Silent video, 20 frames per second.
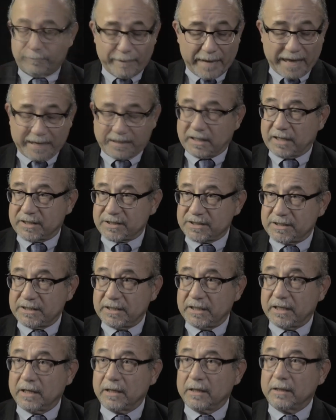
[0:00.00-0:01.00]
Matt
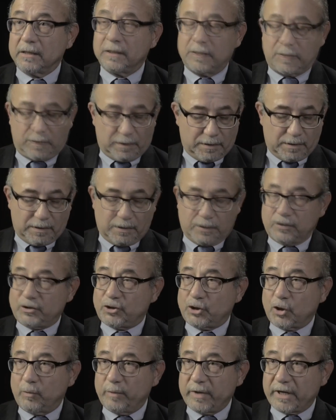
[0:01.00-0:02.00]
Garcia,
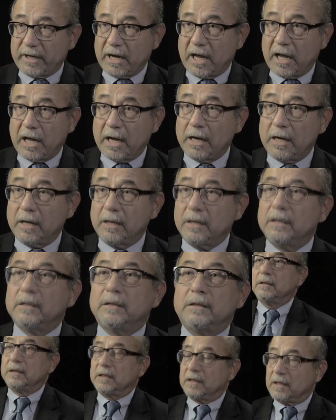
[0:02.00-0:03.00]
Joe Bernal,
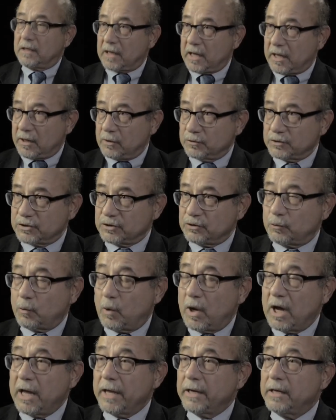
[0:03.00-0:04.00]
Carlos
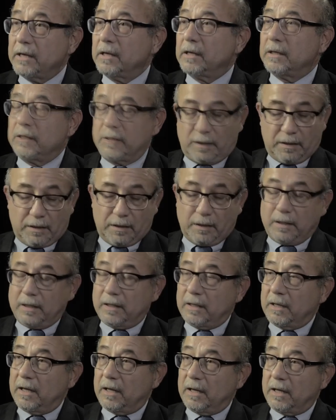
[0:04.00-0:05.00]
Truan,
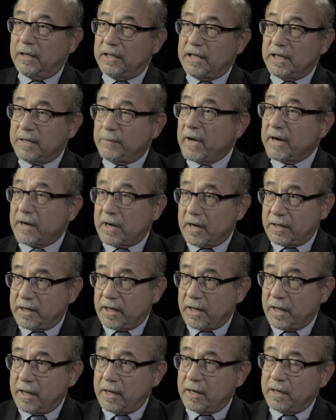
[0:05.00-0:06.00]
Irma
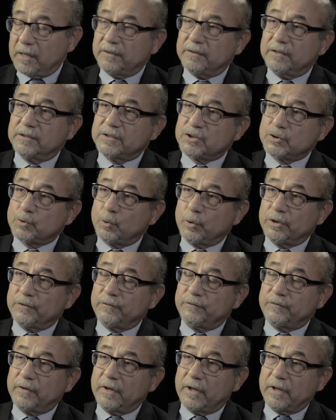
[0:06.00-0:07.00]
Rangel, the sort
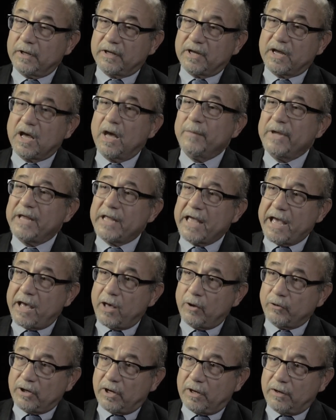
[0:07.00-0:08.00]
of coming
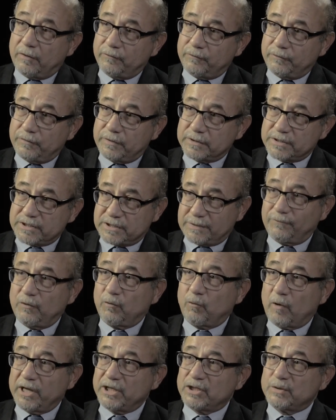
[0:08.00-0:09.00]
out of the
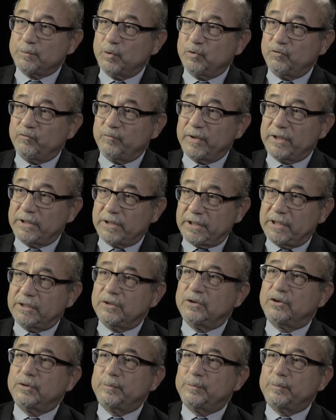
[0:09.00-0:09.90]
civil rights movement into